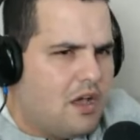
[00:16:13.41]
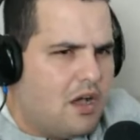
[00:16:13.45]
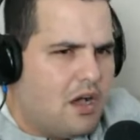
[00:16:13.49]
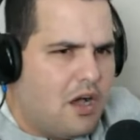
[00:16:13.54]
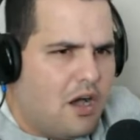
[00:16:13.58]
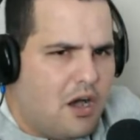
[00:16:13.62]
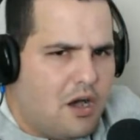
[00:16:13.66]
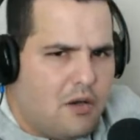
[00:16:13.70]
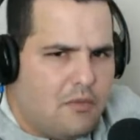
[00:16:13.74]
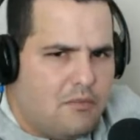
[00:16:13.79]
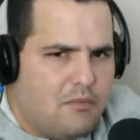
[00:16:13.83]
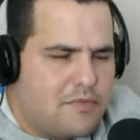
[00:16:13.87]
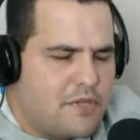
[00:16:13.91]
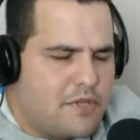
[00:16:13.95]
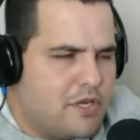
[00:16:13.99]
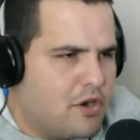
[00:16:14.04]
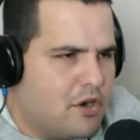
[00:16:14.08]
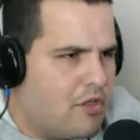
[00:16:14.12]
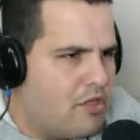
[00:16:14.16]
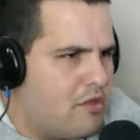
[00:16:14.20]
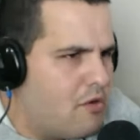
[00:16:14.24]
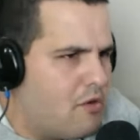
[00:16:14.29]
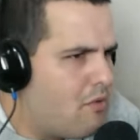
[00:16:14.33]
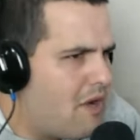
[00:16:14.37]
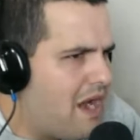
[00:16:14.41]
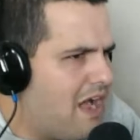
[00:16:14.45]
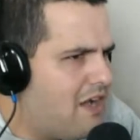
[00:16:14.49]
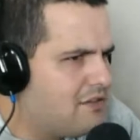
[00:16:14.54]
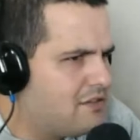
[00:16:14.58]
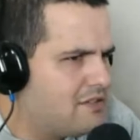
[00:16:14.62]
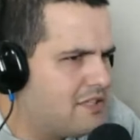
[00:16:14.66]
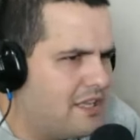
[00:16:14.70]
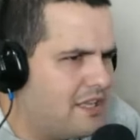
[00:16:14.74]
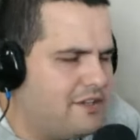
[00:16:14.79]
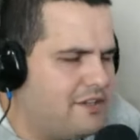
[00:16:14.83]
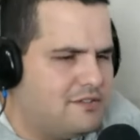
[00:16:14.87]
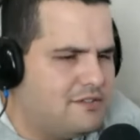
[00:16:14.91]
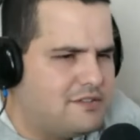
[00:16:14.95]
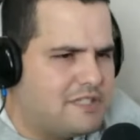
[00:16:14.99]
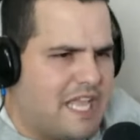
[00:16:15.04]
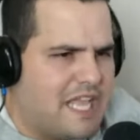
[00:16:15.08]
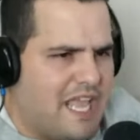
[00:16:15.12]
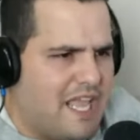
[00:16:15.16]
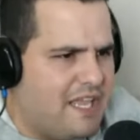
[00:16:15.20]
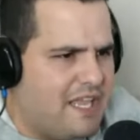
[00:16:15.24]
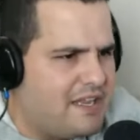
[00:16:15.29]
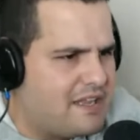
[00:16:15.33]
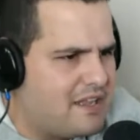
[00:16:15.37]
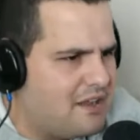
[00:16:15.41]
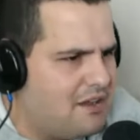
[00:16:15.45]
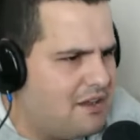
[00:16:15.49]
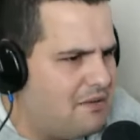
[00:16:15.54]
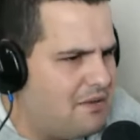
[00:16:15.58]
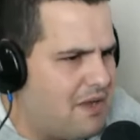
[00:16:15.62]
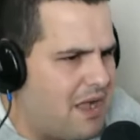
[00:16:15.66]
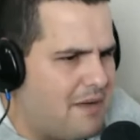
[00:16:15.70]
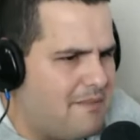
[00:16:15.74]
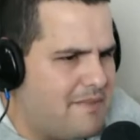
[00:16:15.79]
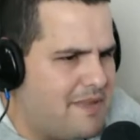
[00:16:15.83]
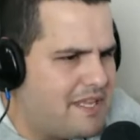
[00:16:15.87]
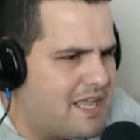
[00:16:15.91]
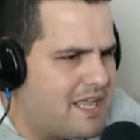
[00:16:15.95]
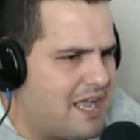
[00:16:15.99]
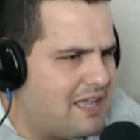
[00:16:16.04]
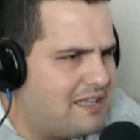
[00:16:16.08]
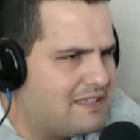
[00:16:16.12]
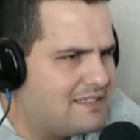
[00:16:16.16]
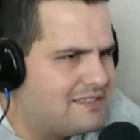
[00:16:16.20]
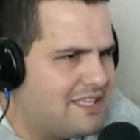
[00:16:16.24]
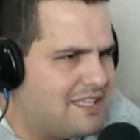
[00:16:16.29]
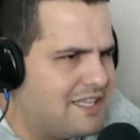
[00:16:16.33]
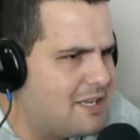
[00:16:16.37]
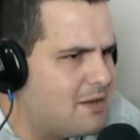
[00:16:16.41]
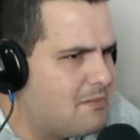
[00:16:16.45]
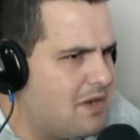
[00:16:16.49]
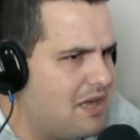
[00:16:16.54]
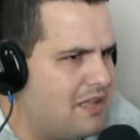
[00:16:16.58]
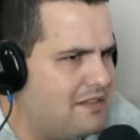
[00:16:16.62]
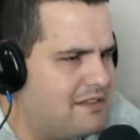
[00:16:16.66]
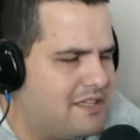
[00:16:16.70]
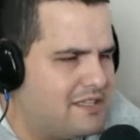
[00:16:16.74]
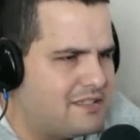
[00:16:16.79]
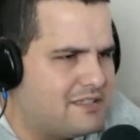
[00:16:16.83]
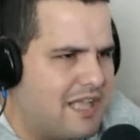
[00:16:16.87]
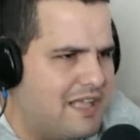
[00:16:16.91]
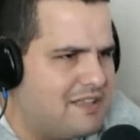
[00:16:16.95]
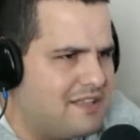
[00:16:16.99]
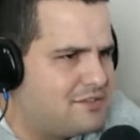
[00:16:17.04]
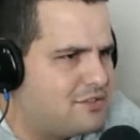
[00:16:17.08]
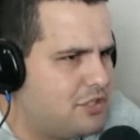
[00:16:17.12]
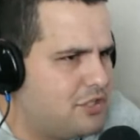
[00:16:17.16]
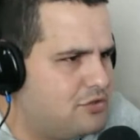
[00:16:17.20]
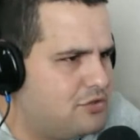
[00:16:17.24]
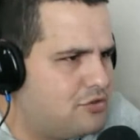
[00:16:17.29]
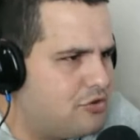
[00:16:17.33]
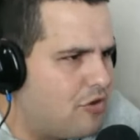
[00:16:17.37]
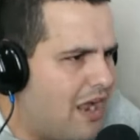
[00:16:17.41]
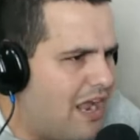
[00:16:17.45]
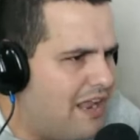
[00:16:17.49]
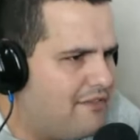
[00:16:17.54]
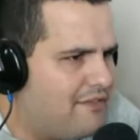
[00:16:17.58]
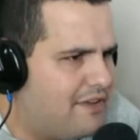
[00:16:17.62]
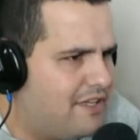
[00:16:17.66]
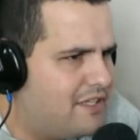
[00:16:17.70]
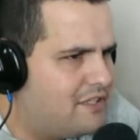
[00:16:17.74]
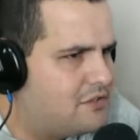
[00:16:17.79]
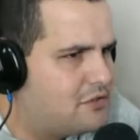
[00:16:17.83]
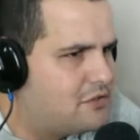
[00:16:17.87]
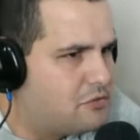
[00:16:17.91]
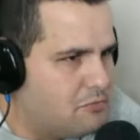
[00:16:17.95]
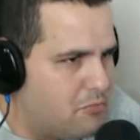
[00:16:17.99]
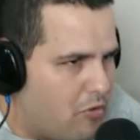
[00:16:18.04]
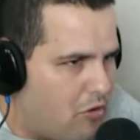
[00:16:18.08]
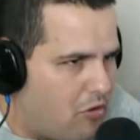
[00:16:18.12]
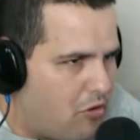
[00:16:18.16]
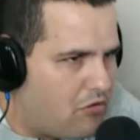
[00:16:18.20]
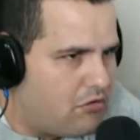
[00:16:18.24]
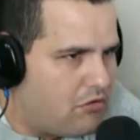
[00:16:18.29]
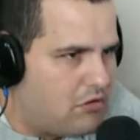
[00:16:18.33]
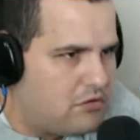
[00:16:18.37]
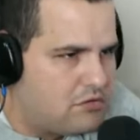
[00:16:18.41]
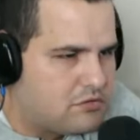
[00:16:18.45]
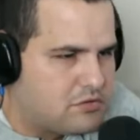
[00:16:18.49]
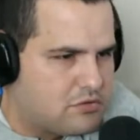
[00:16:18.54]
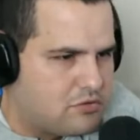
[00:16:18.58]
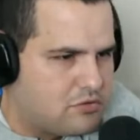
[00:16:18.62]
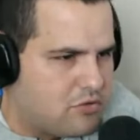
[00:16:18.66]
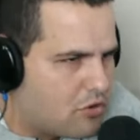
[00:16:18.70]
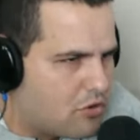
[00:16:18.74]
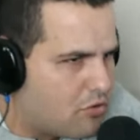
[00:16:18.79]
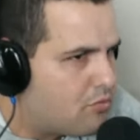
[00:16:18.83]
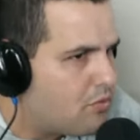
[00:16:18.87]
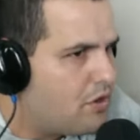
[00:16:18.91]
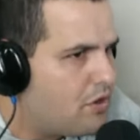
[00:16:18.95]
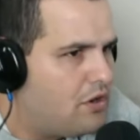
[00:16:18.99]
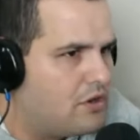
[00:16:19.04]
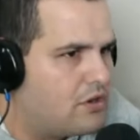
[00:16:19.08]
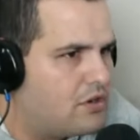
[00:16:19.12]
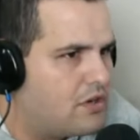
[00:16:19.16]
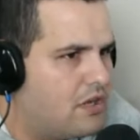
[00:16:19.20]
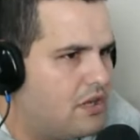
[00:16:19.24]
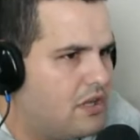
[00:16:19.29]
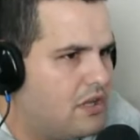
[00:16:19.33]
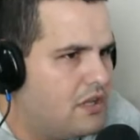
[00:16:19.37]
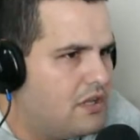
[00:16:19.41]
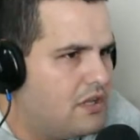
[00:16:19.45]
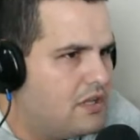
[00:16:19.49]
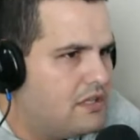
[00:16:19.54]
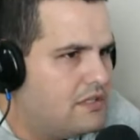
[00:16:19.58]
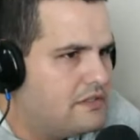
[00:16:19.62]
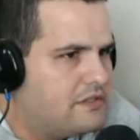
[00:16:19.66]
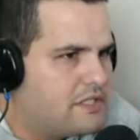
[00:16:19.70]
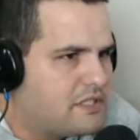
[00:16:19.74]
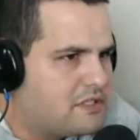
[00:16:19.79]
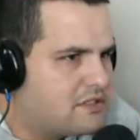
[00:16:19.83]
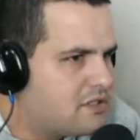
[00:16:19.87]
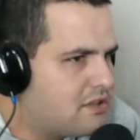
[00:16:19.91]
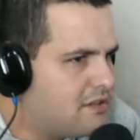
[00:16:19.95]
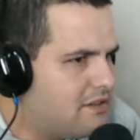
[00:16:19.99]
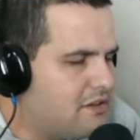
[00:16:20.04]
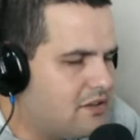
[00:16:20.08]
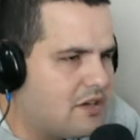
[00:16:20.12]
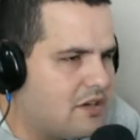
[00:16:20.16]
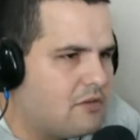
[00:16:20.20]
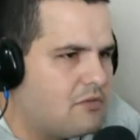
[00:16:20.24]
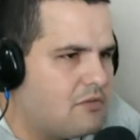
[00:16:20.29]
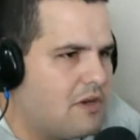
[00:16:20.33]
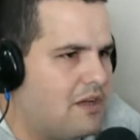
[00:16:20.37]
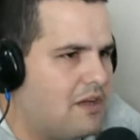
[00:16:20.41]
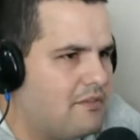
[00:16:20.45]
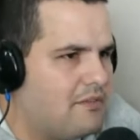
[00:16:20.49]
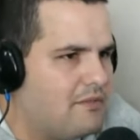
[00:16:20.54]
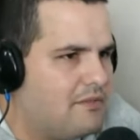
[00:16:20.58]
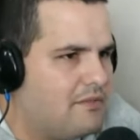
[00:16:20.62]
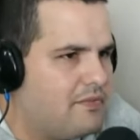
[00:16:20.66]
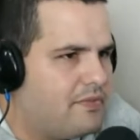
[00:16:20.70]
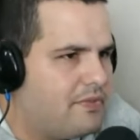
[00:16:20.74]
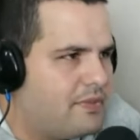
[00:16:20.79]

um, you know the routes that you take uh, i mean guys think about this as you're driving tomorrow to go to work just look around.